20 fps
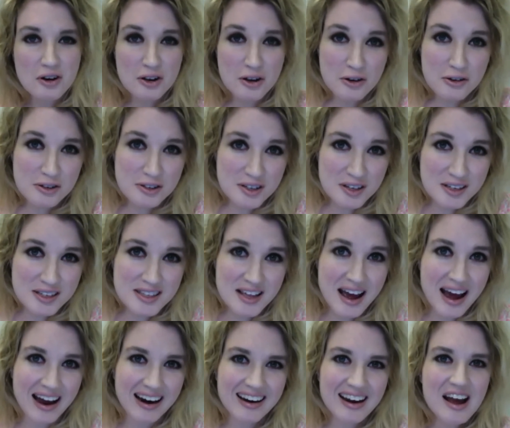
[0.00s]
uses
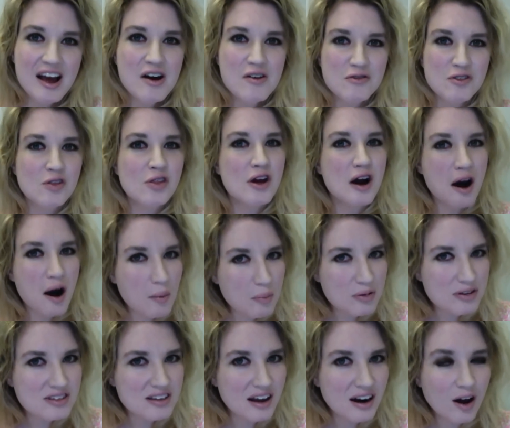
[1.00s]
that for the
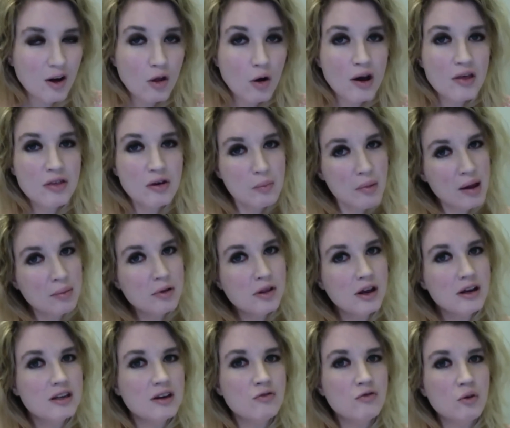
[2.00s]
opposite. Although I think maybe
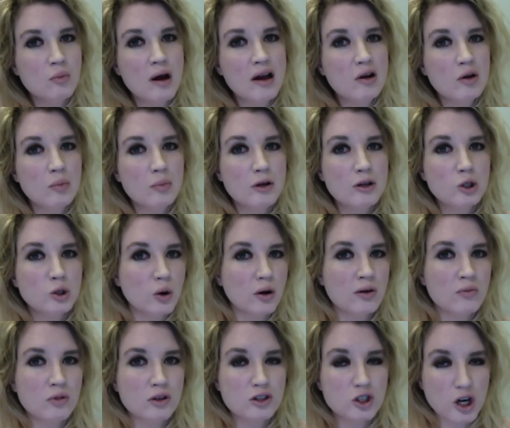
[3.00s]
they did for Michael B.
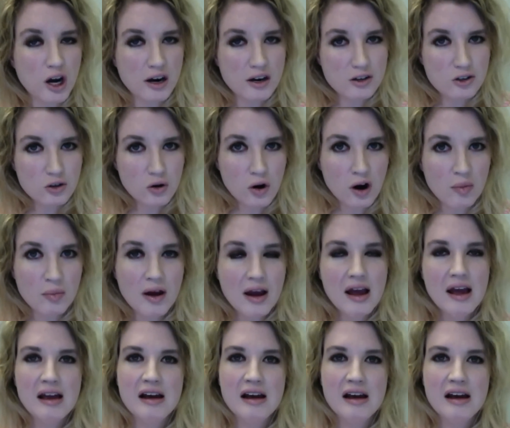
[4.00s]
Jordan with Johnny Storm.